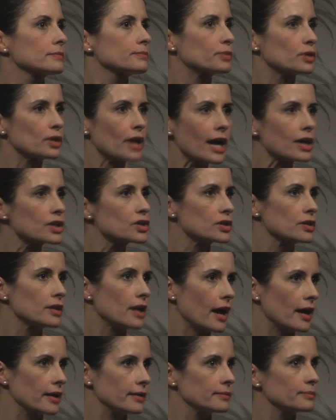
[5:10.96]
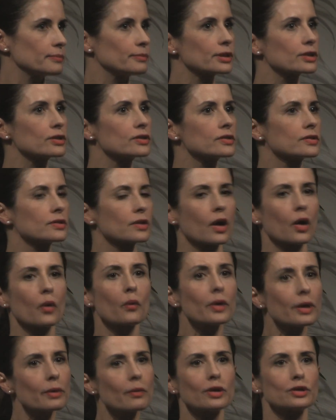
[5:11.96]
production line, because
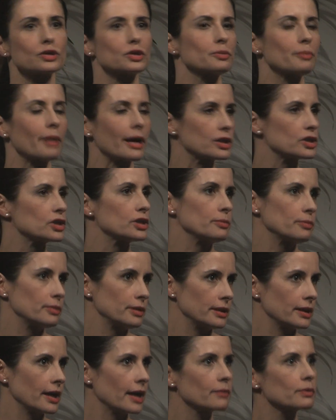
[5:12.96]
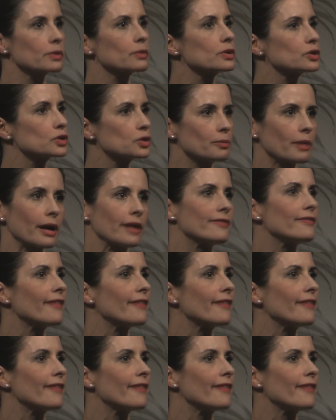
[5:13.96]
we want to buy cheaply and we want to buy